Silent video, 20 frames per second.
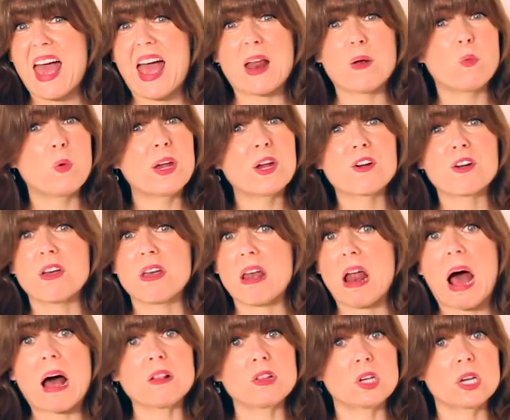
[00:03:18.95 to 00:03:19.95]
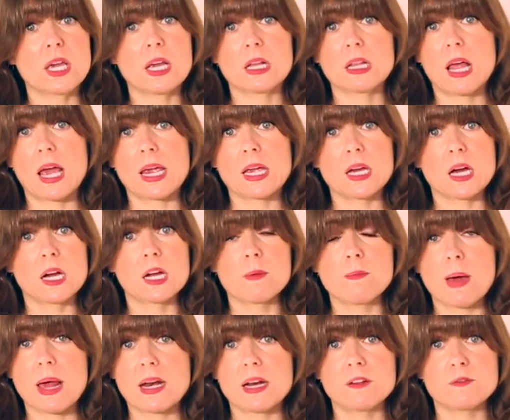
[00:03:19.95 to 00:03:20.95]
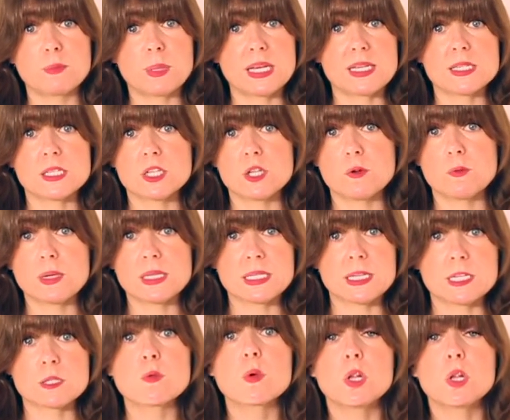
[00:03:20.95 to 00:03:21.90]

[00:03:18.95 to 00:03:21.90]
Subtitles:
and we are not looking like a competitive place to do business.